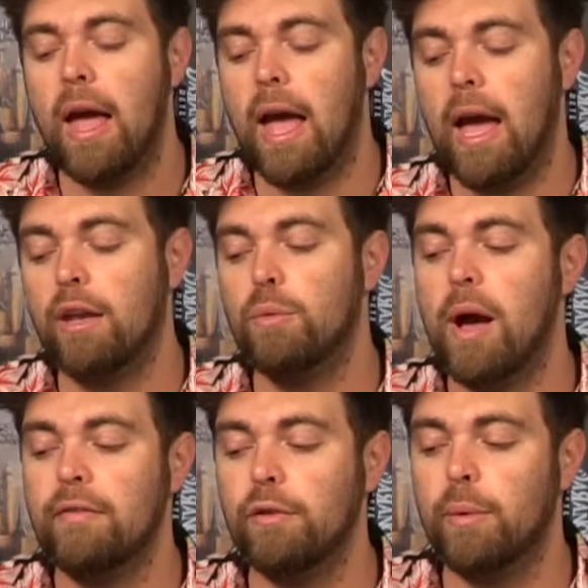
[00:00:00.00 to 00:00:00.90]
And
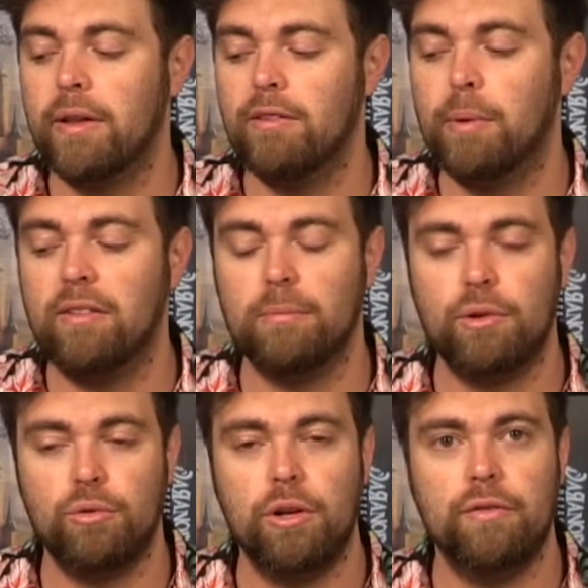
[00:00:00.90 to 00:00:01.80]
whoever wins based on
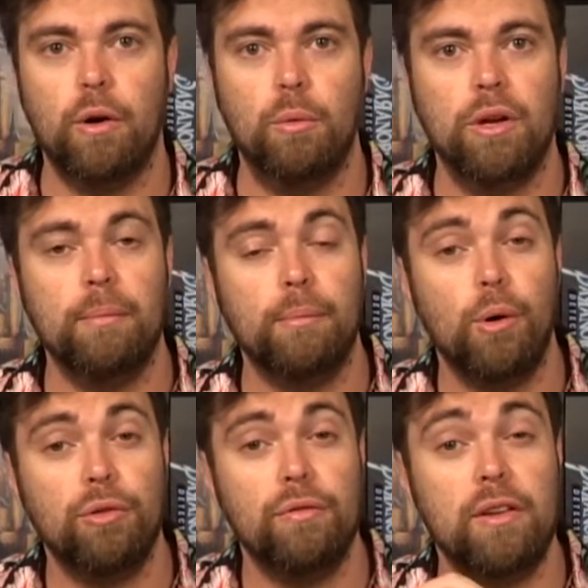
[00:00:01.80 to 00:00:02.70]
majority vote will get
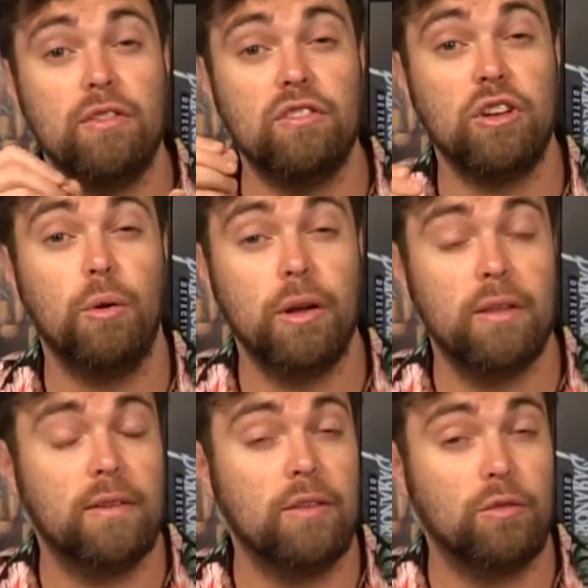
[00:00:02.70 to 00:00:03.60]
both of these
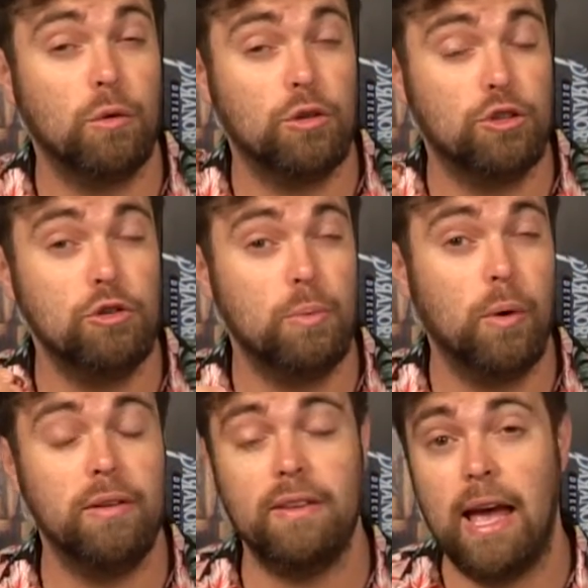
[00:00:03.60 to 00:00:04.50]
tokens and score two
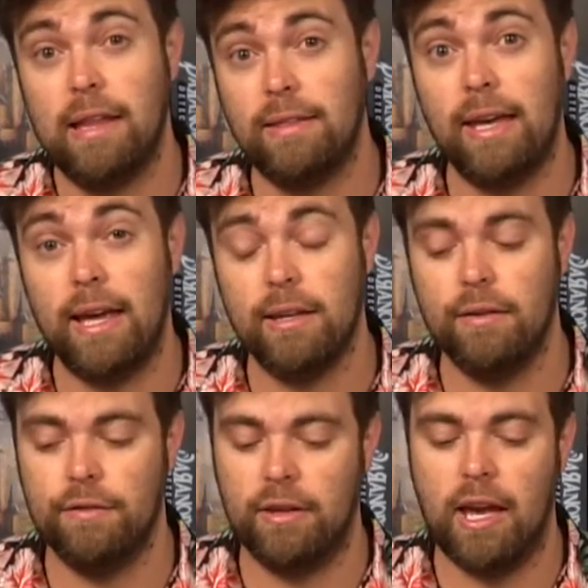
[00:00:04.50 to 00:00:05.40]
points at the end
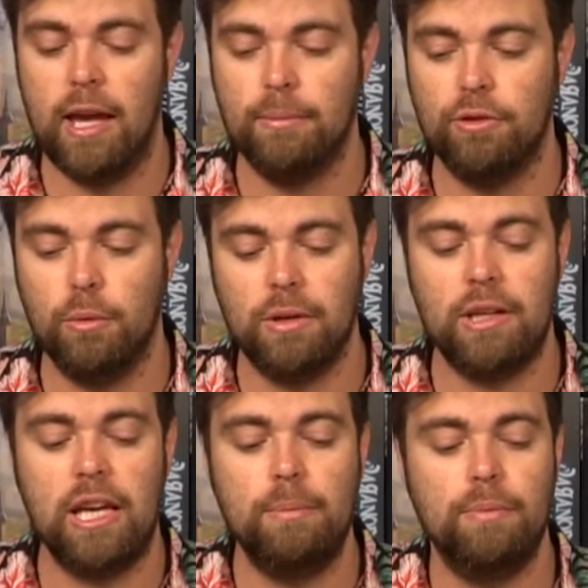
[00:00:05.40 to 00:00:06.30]
of the game. So you want to
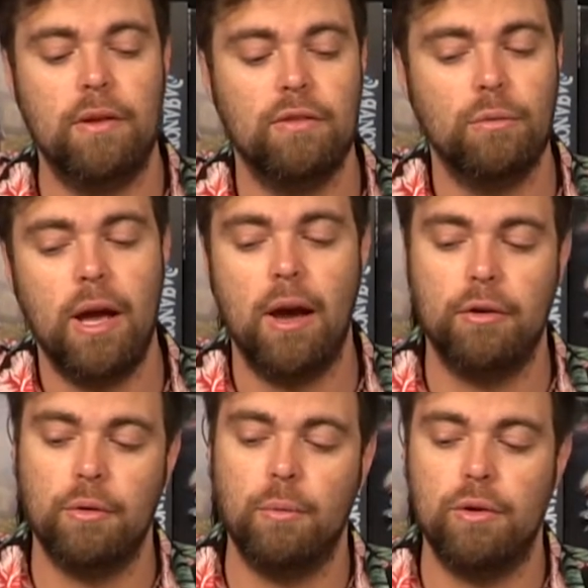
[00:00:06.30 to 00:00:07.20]
keep these
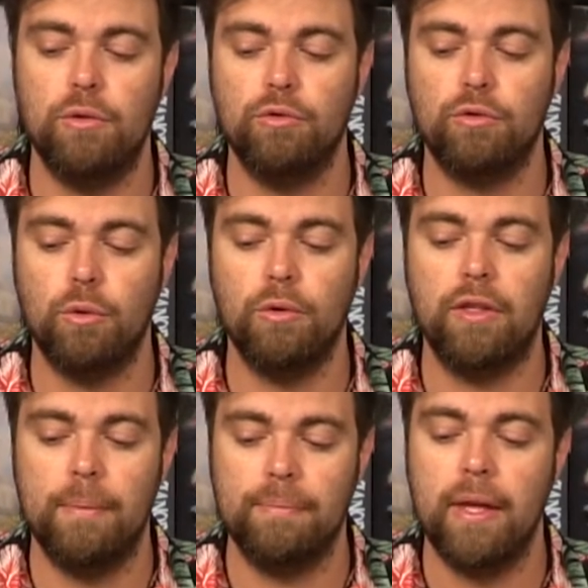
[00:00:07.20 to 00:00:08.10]
around when you score
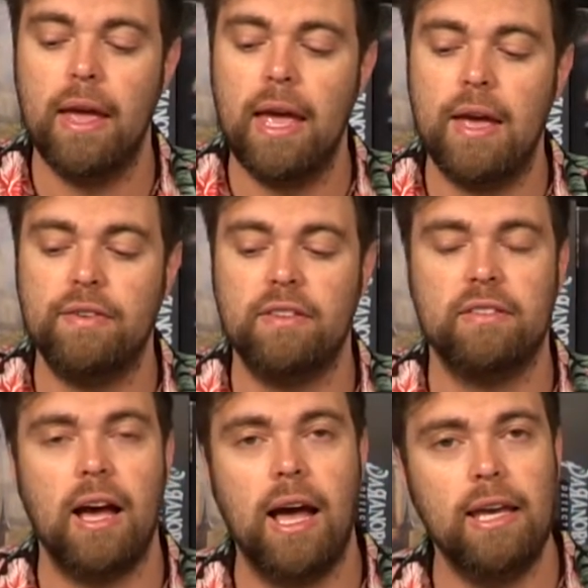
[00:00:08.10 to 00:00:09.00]
them. If it's a
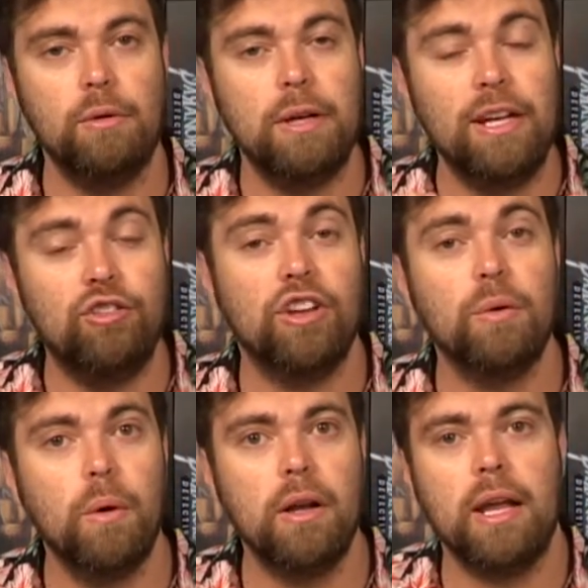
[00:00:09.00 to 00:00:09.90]
tie, you each
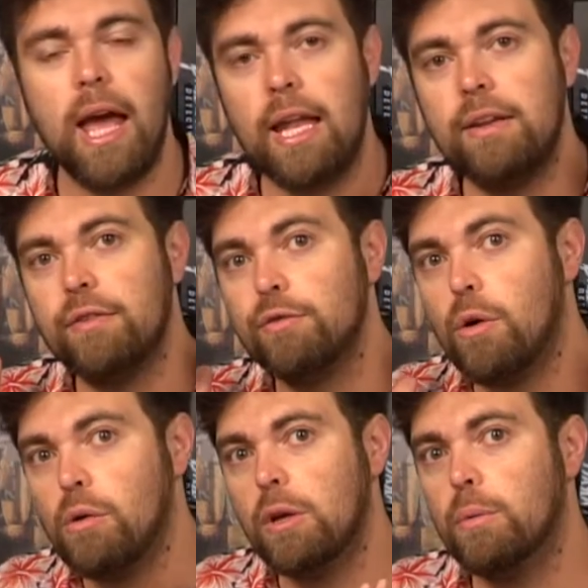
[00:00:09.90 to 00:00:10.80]
get one, and if there's
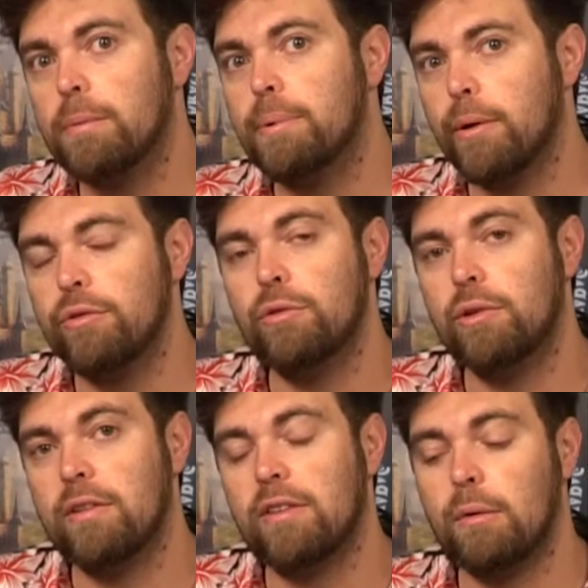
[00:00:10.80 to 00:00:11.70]
only one person who
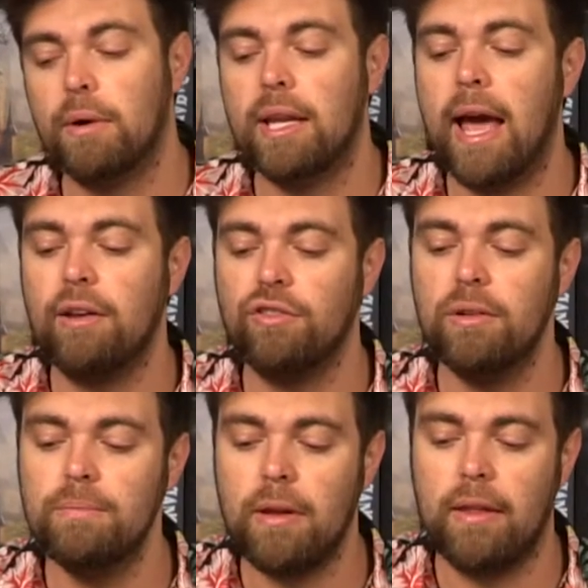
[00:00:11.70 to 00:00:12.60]
does the arena
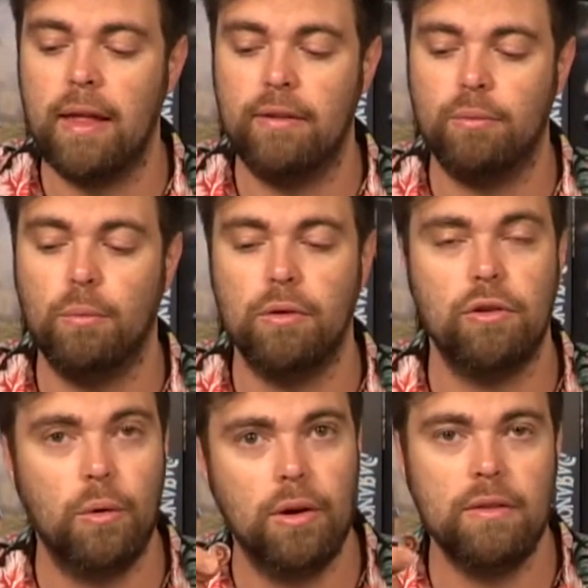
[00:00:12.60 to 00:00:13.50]
action and has one
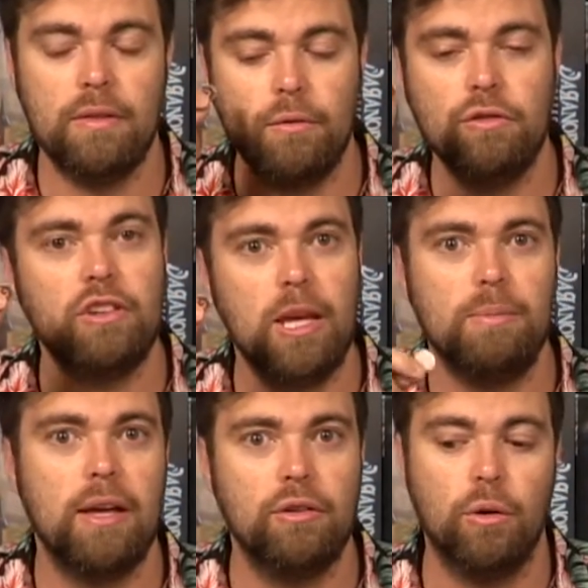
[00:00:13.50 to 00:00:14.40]
token, they'll just
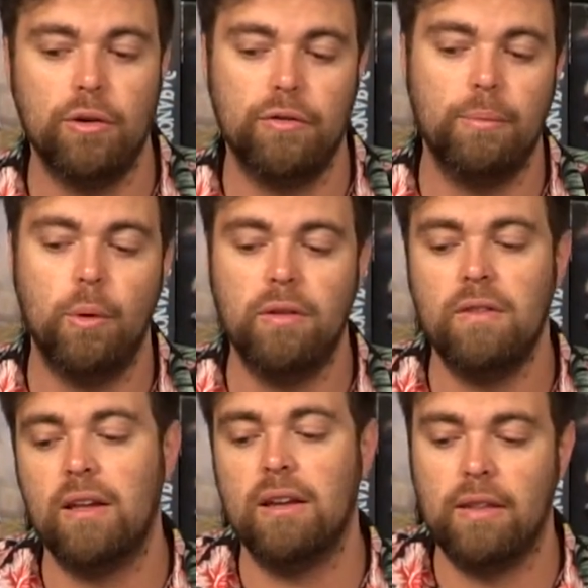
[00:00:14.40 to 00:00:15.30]
keep that token for points
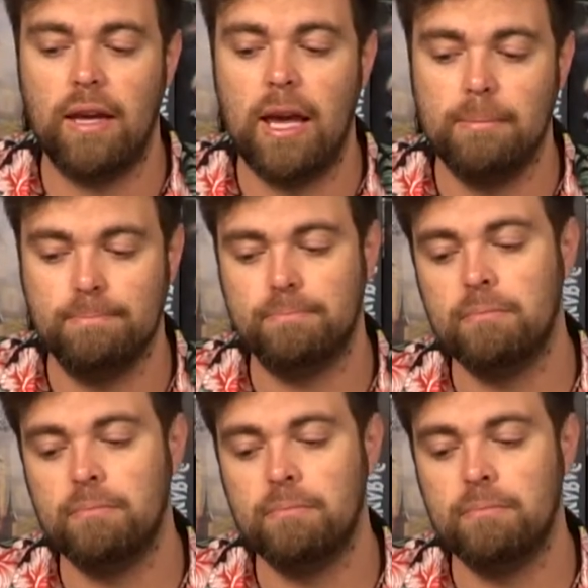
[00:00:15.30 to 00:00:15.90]
at the end of the game.